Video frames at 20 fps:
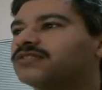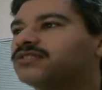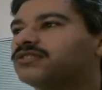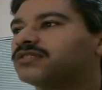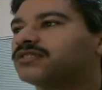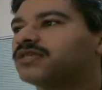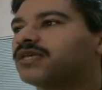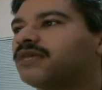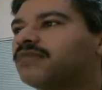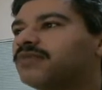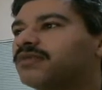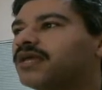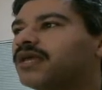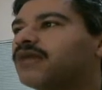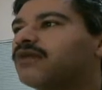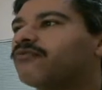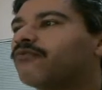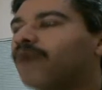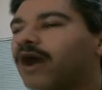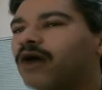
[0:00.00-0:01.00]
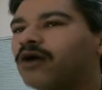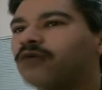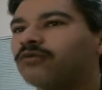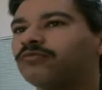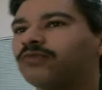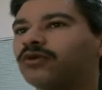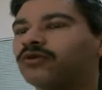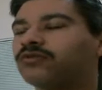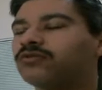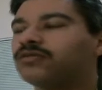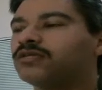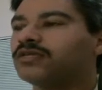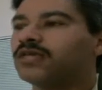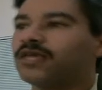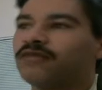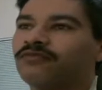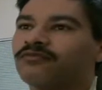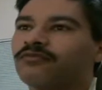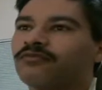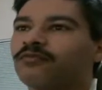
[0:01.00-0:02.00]
Just keep playing wild mode,
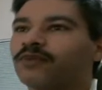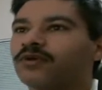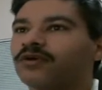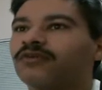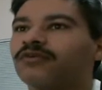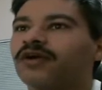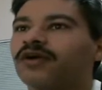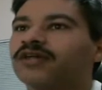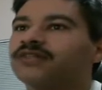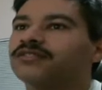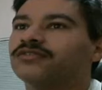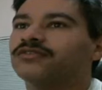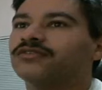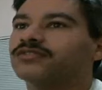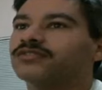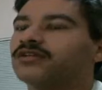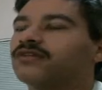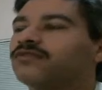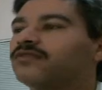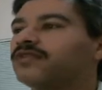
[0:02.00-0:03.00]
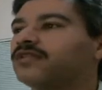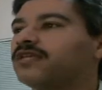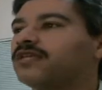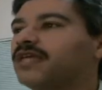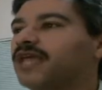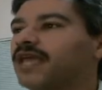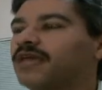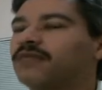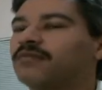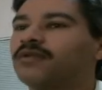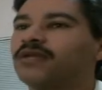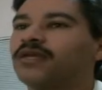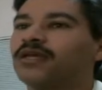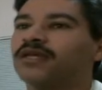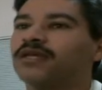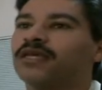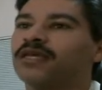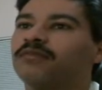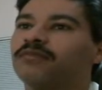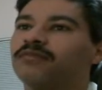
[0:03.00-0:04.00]
keep familiarizing yourself with the game,
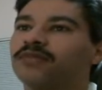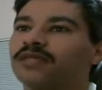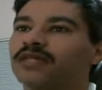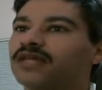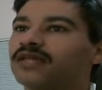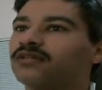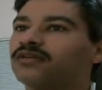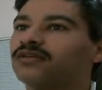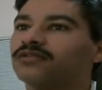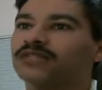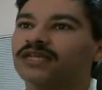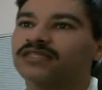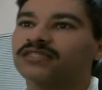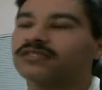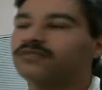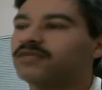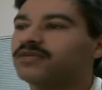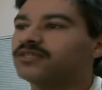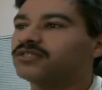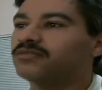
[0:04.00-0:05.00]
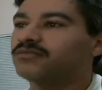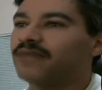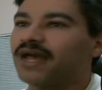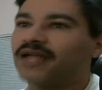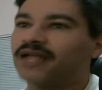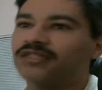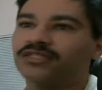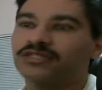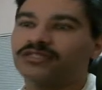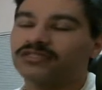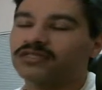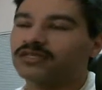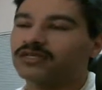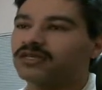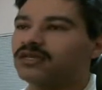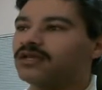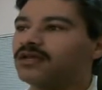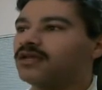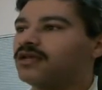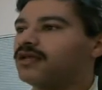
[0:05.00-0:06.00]
keep playing those exhibition matches,
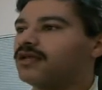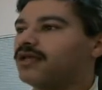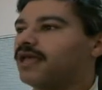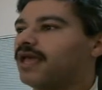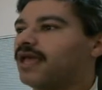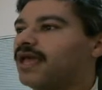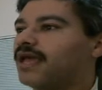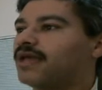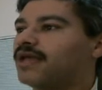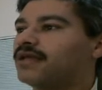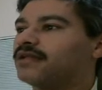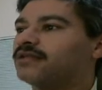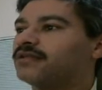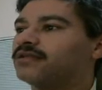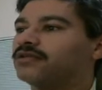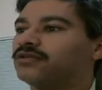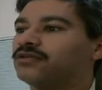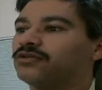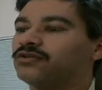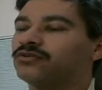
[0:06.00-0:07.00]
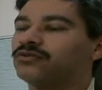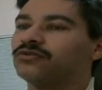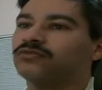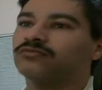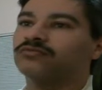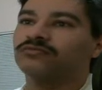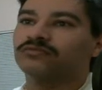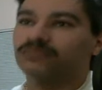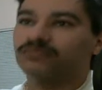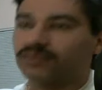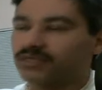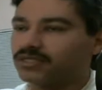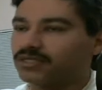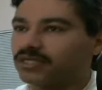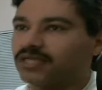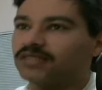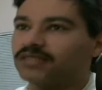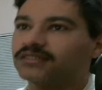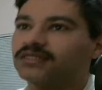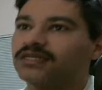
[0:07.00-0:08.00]
and you'll
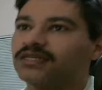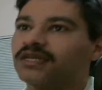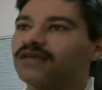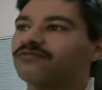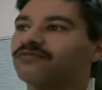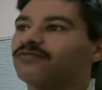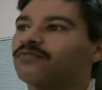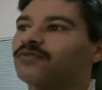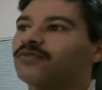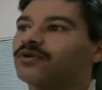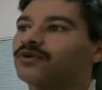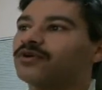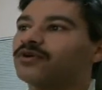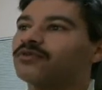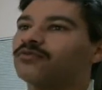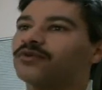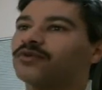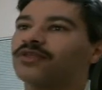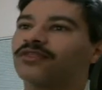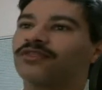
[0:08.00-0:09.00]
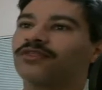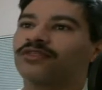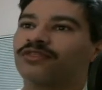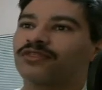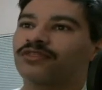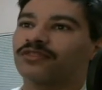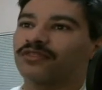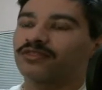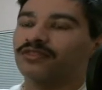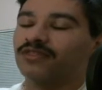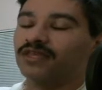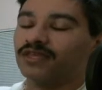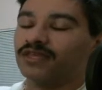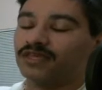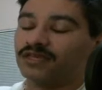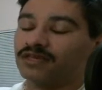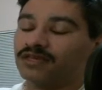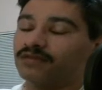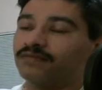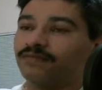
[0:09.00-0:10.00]
easily get familiar with
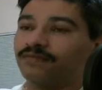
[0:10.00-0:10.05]
the